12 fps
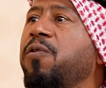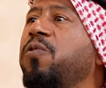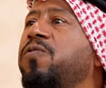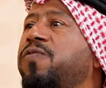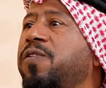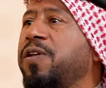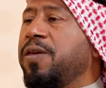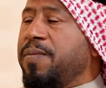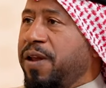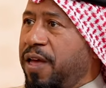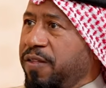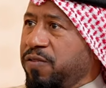good for
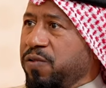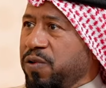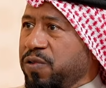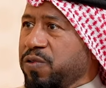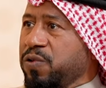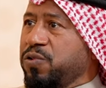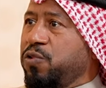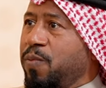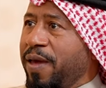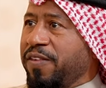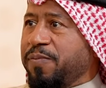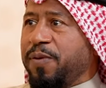Emirates also,
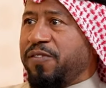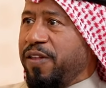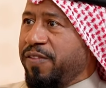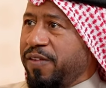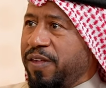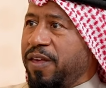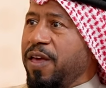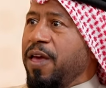Dubai, especially see